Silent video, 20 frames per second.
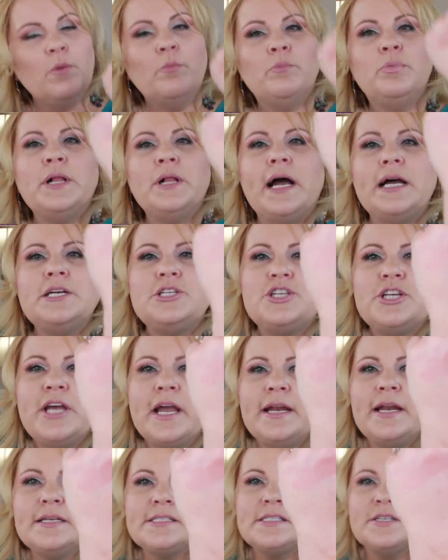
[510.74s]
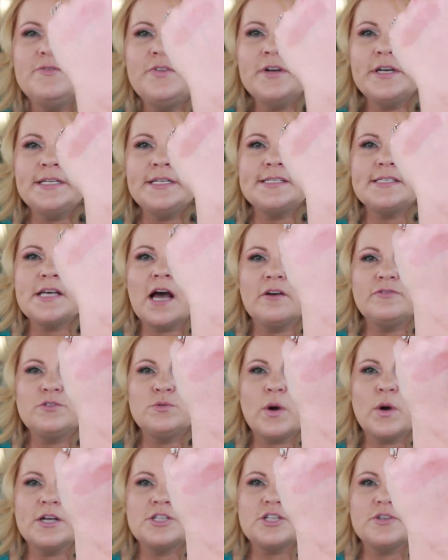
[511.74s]
blush, and it's a very
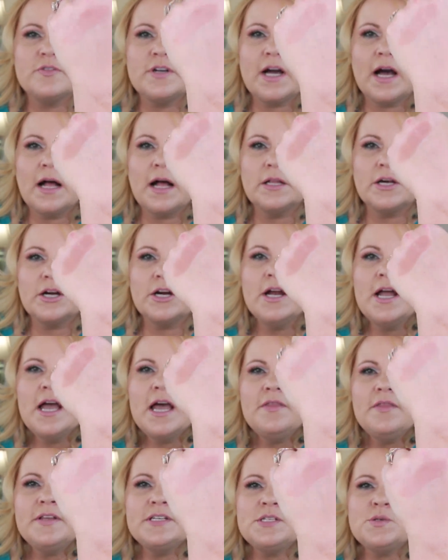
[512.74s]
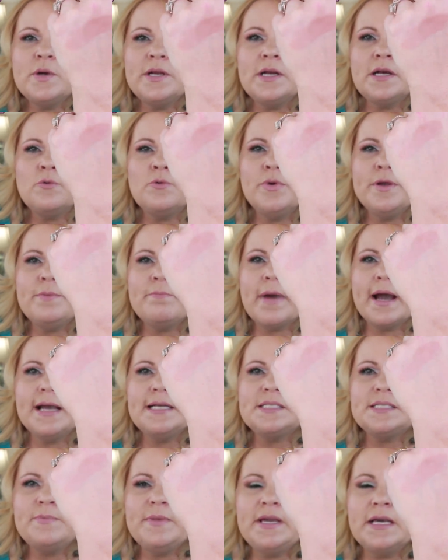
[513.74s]
soft wash of color. This one
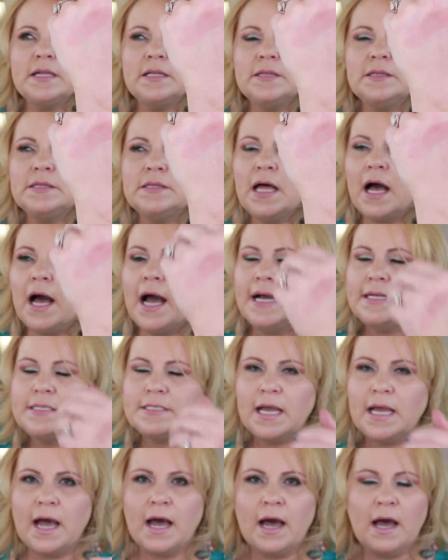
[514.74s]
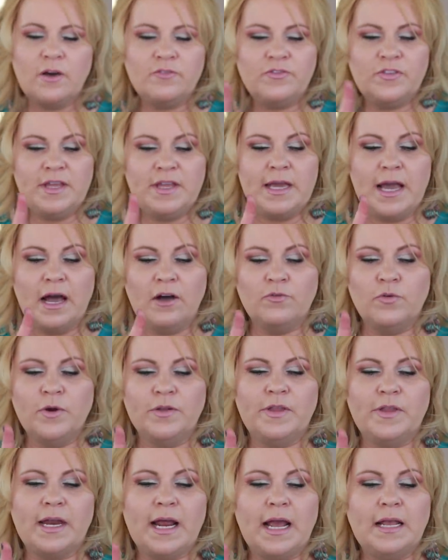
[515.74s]
reminds me a lot of the e.l.f.
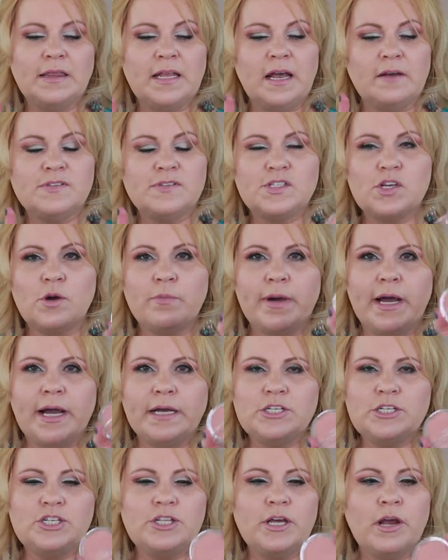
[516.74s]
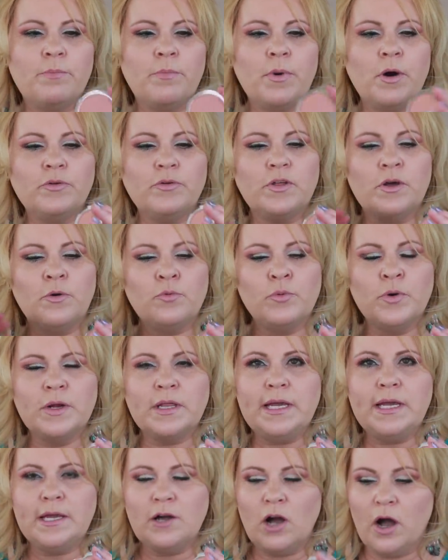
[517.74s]
one that I love so much. They're both
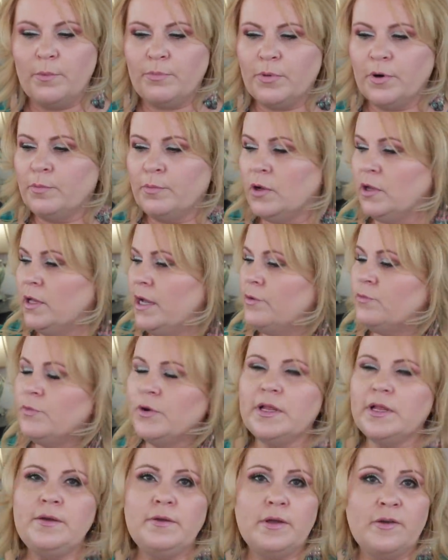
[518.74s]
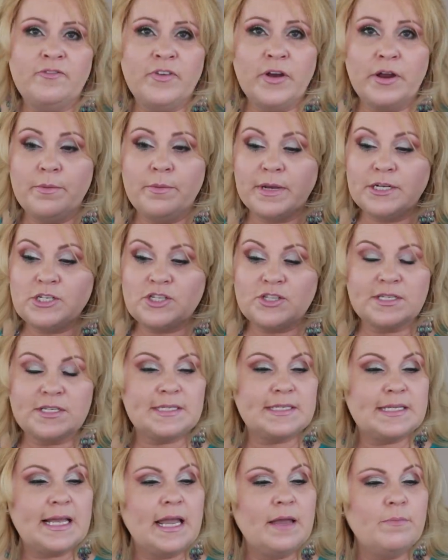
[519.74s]
really comparable and really very much the
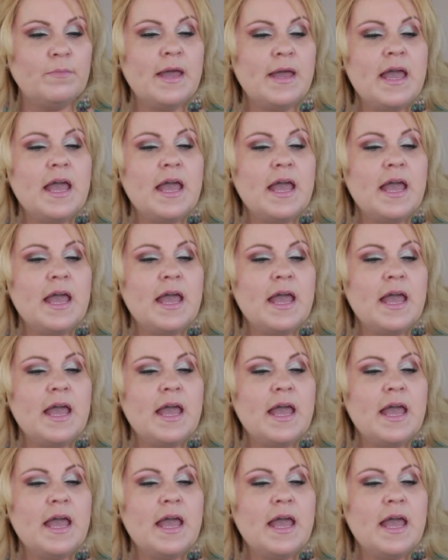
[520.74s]
same.